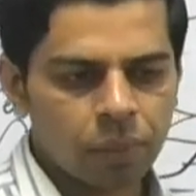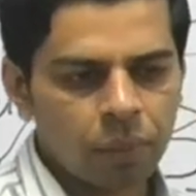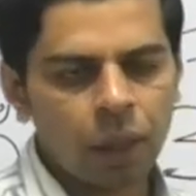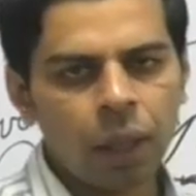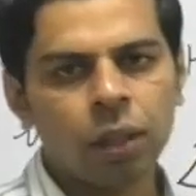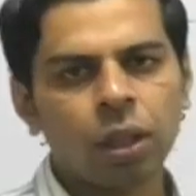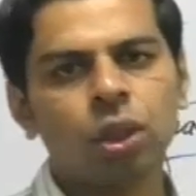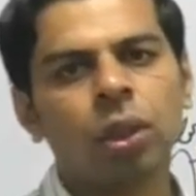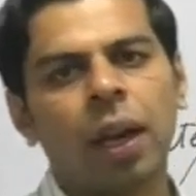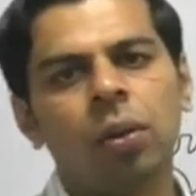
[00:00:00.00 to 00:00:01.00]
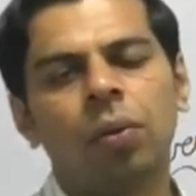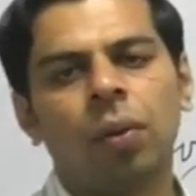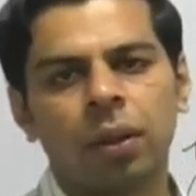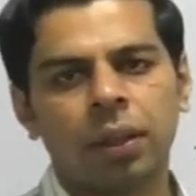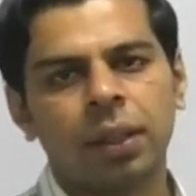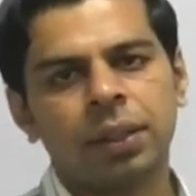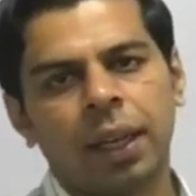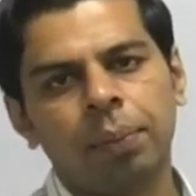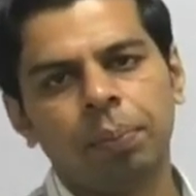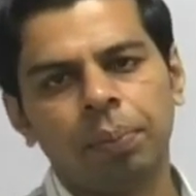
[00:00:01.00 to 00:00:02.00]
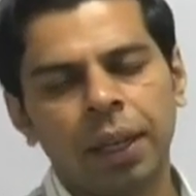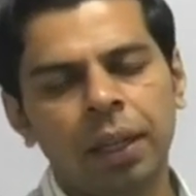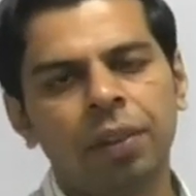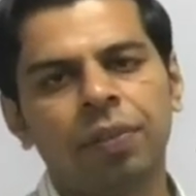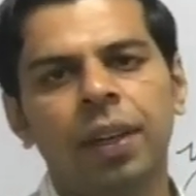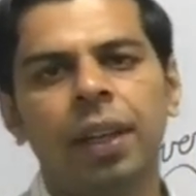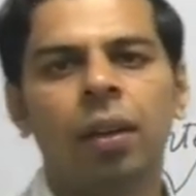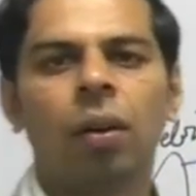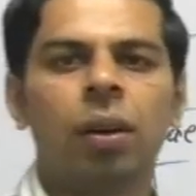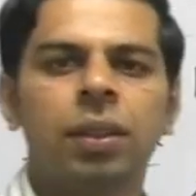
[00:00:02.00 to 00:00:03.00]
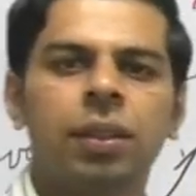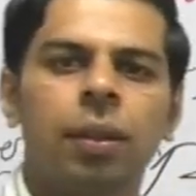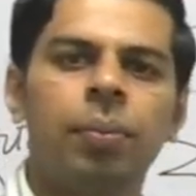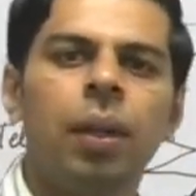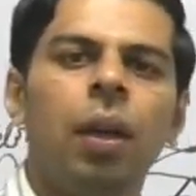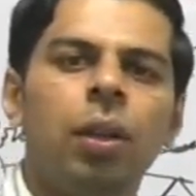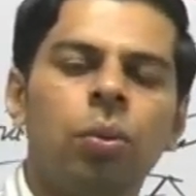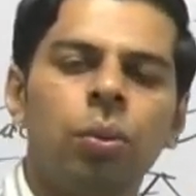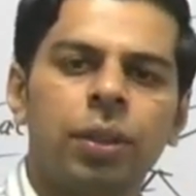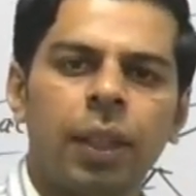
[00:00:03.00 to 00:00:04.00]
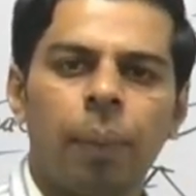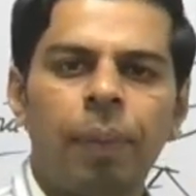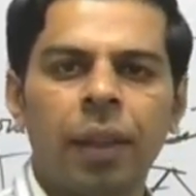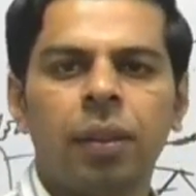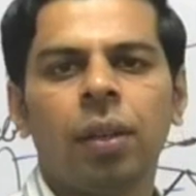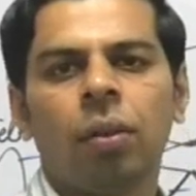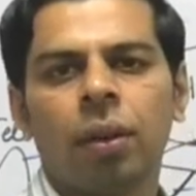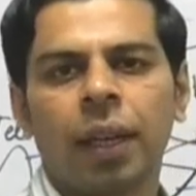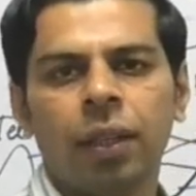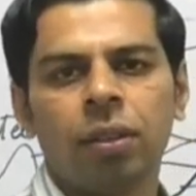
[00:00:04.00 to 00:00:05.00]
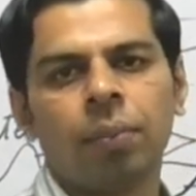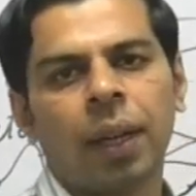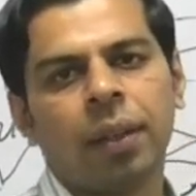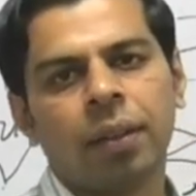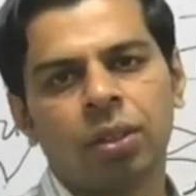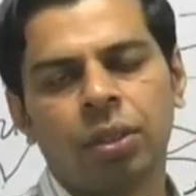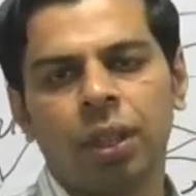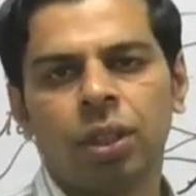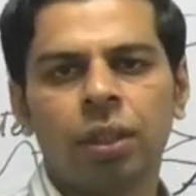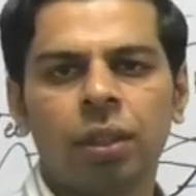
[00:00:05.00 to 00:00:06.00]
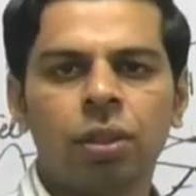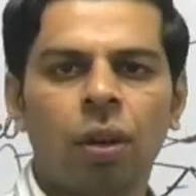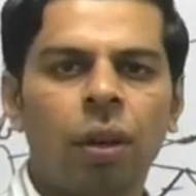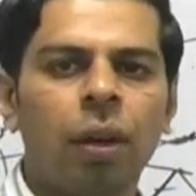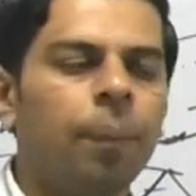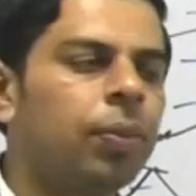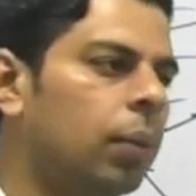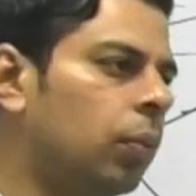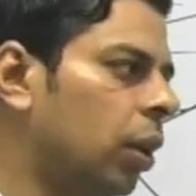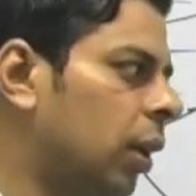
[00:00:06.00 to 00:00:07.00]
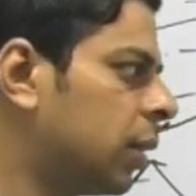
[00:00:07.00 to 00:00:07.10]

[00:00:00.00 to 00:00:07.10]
in the shallow waters and mainly feeding on some, you could say, the benthic organism like crustaceans or mollusks.